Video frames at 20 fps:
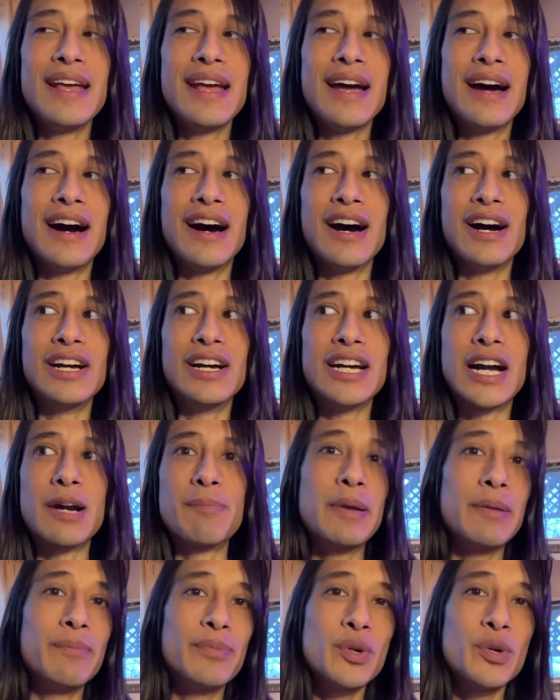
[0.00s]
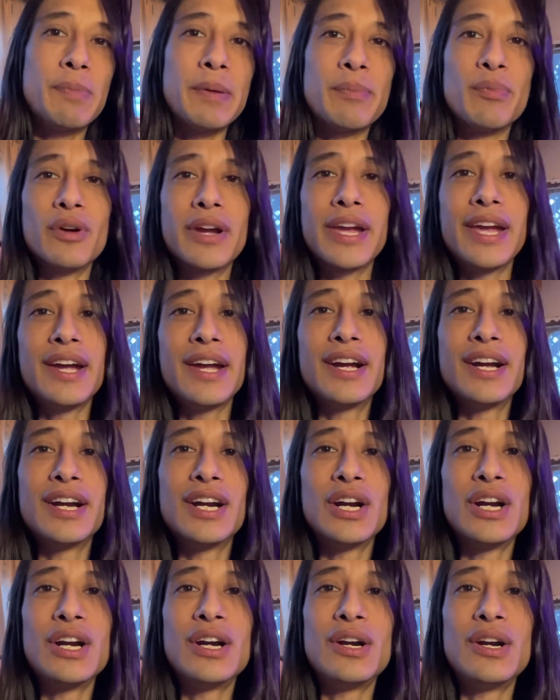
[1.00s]
Do people
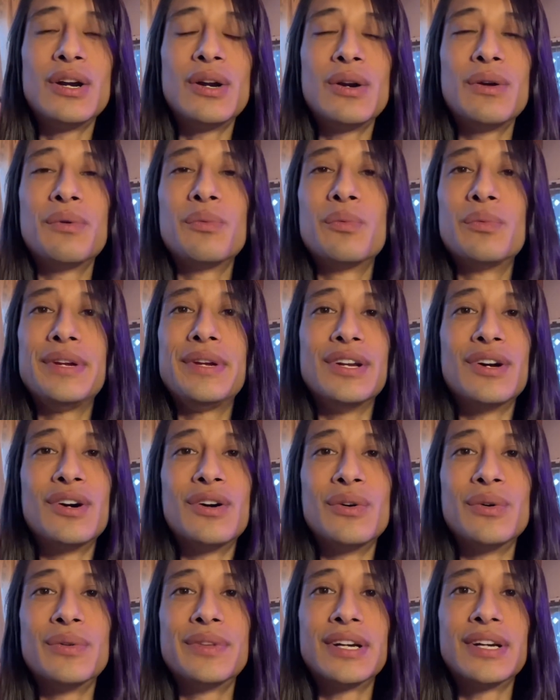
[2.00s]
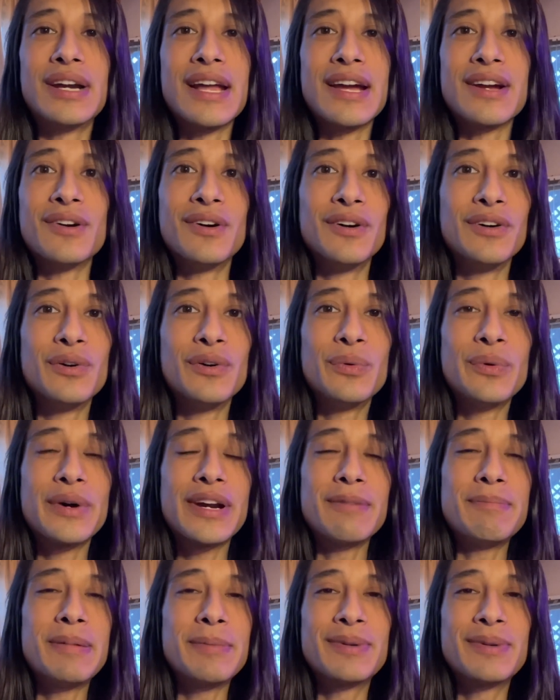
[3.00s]
care? They're like, oh,
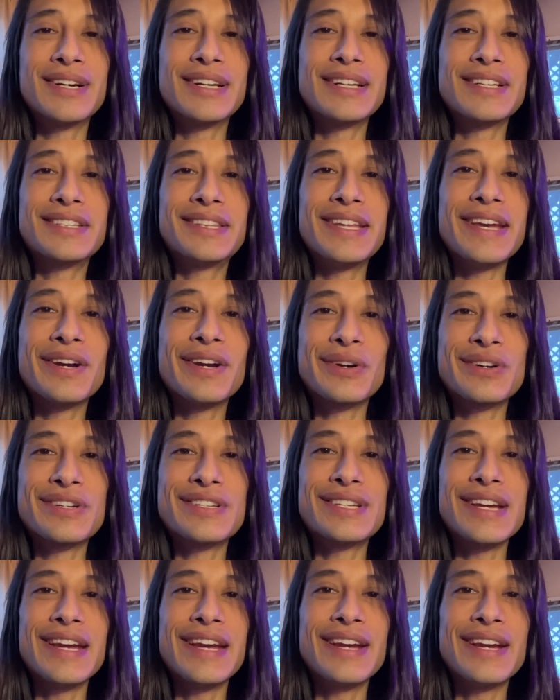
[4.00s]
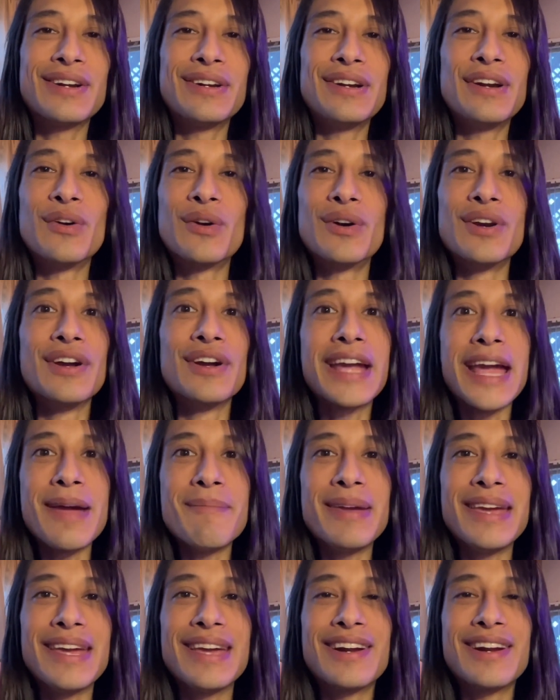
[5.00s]
what are people going to think or say or look
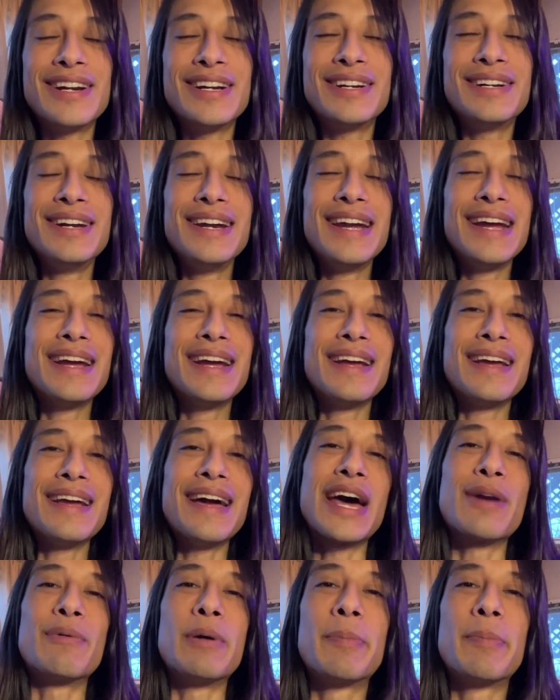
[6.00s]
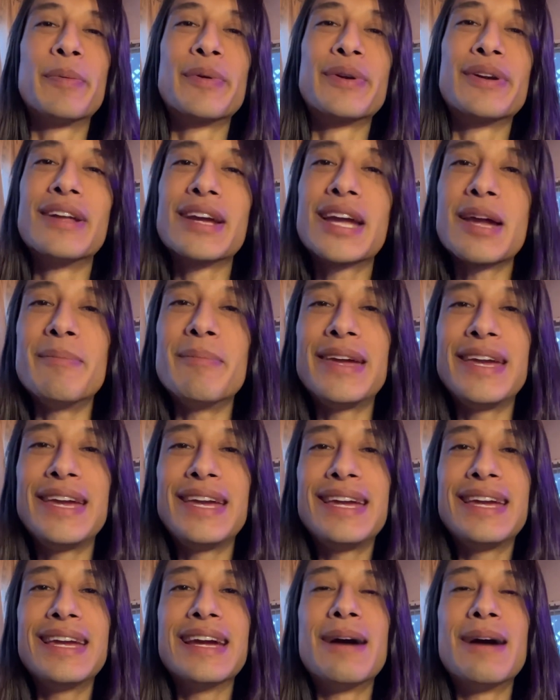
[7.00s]
at me? Or I don't want people to look at
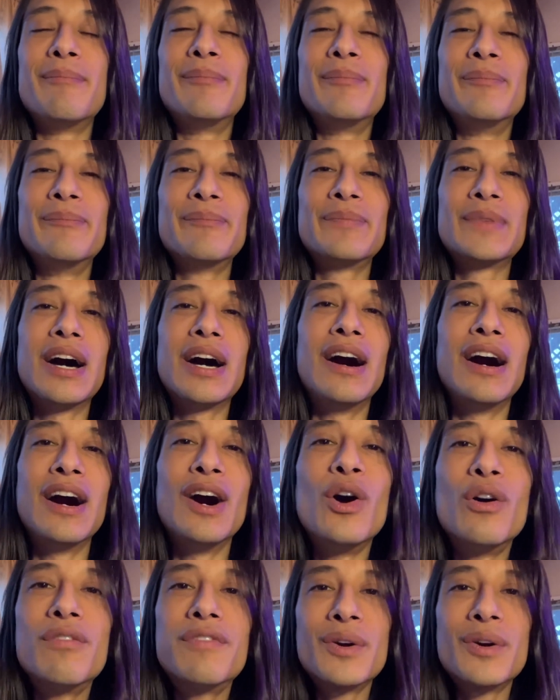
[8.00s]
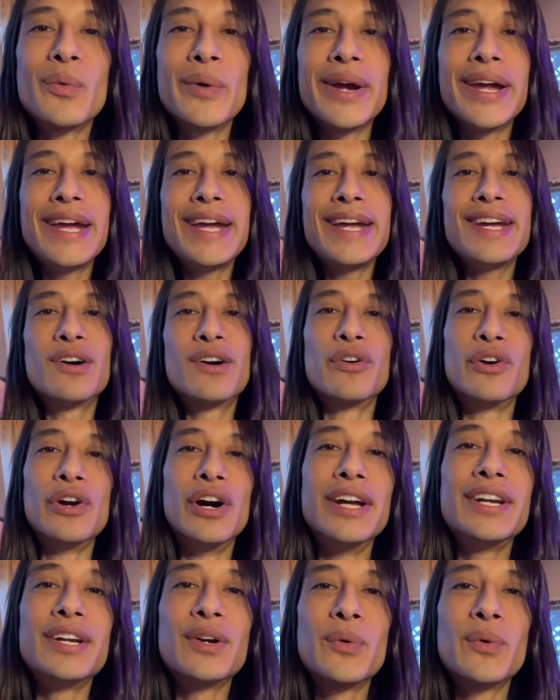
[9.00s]
me. I'm overweight or
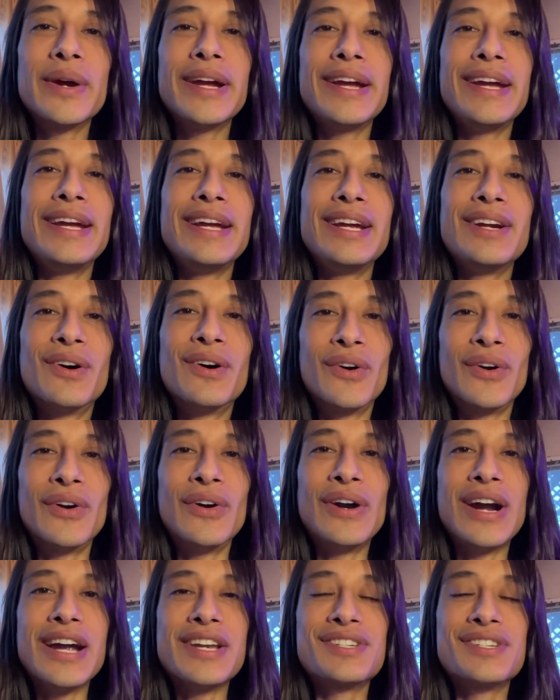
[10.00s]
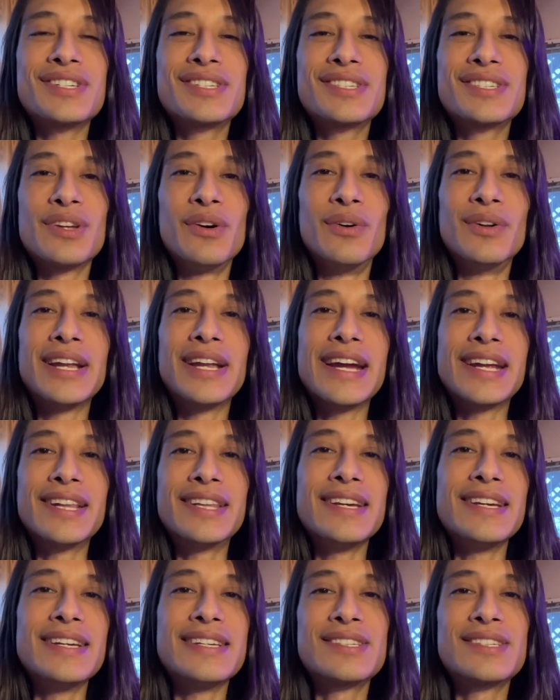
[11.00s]
underweight, or I just don't like
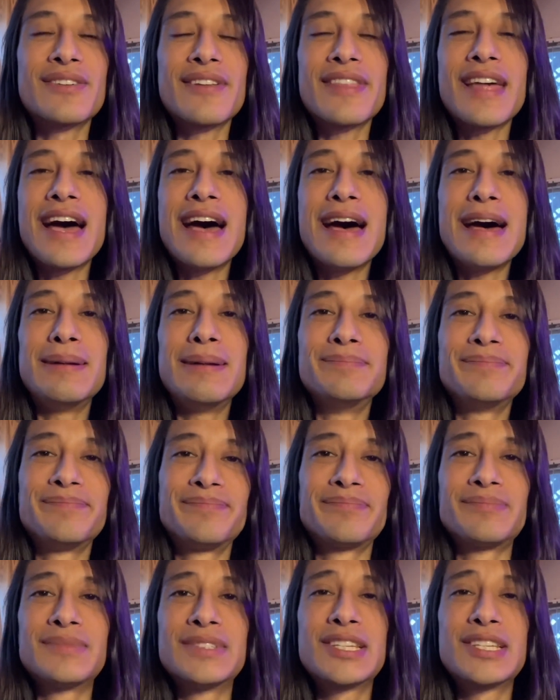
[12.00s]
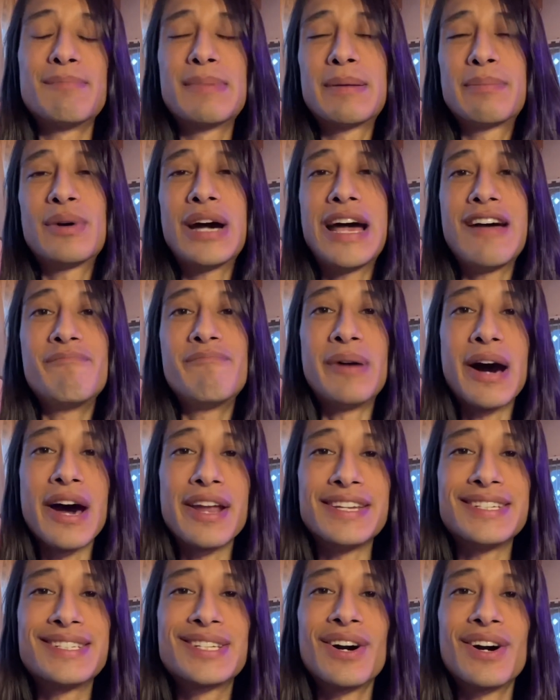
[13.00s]
this or that. Some people have
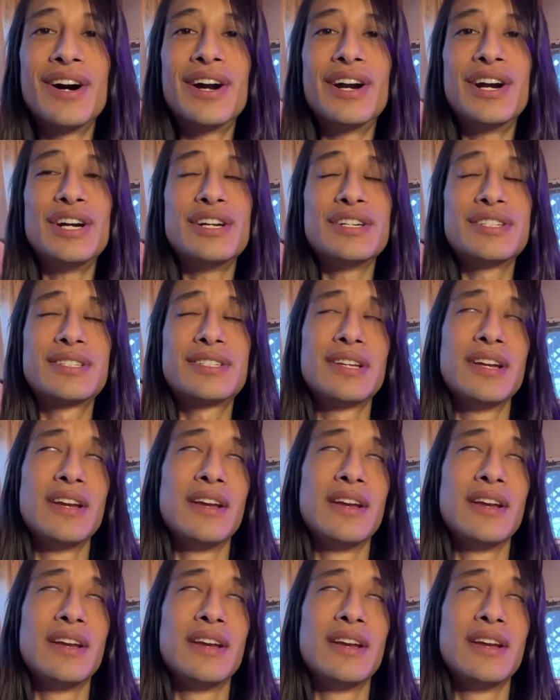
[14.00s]
body scars.